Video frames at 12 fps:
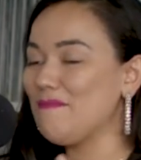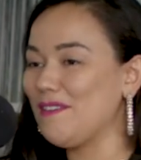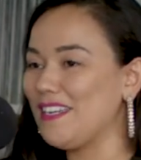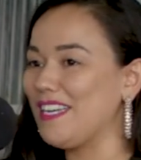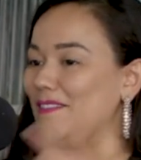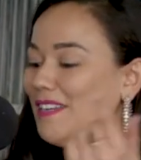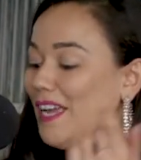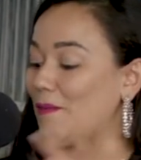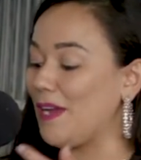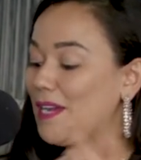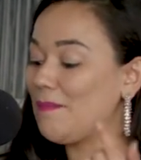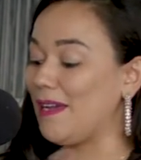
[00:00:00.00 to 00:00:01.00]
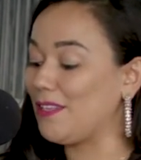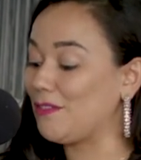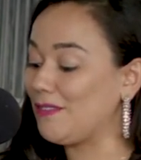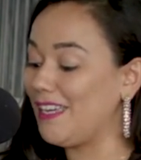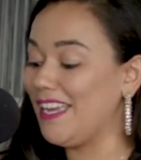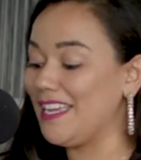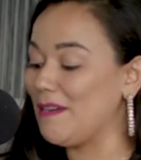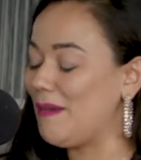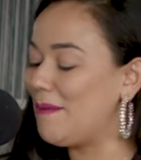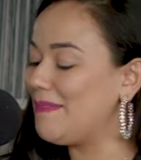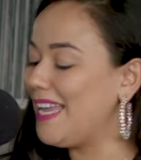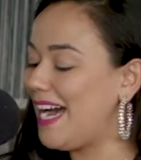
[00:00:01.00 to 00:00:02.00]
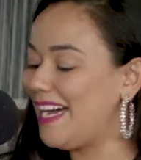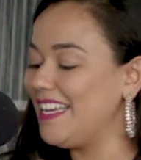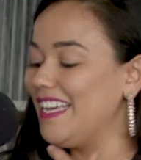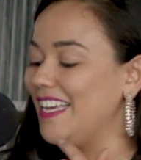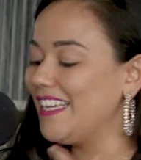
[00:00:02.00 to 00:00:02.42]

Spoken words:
morning when I wake up at 3 a.m., I'm not